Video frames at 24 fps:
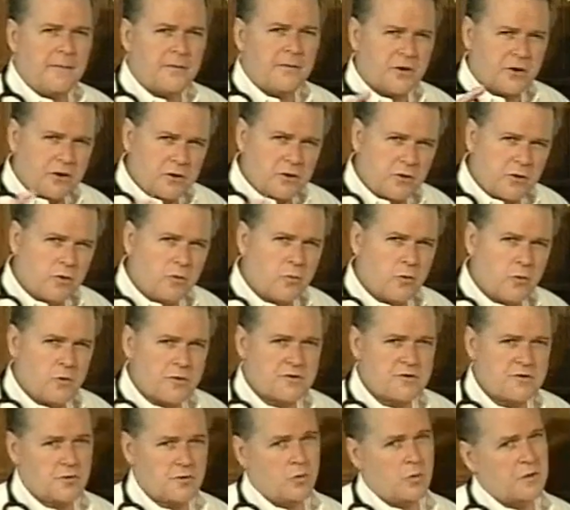The cool
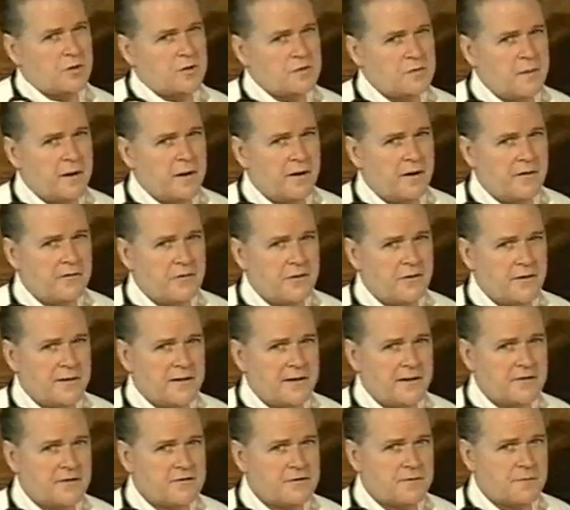moisture works better for
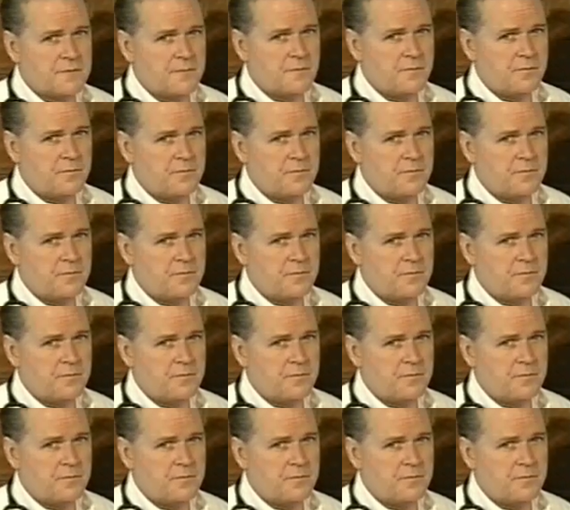this.